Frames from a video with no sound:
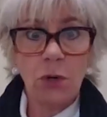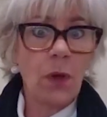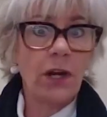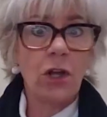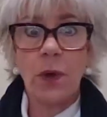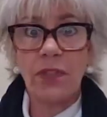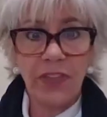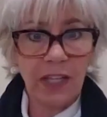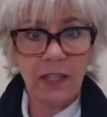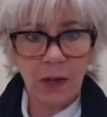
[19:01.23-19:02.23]
Are you going to want to go
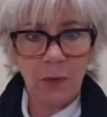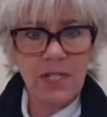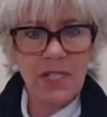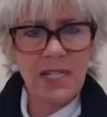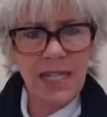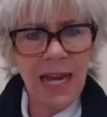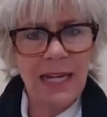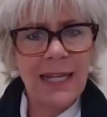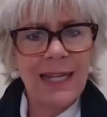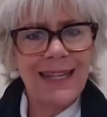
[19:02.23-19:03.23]
on thickened liquids? Is
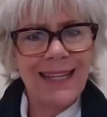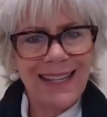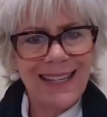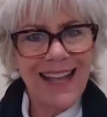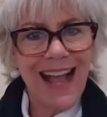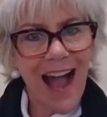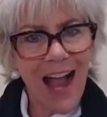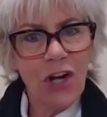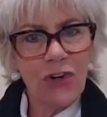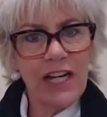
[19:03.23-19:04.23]
that
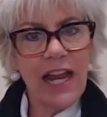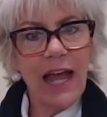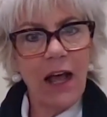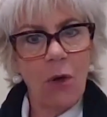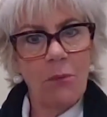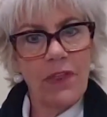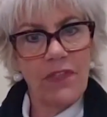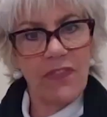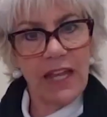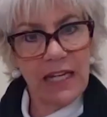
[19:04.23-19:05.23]
concrete help
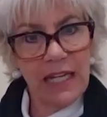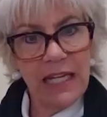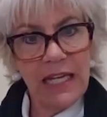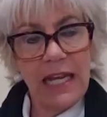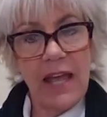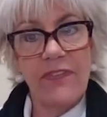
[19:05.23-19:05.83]
that they need?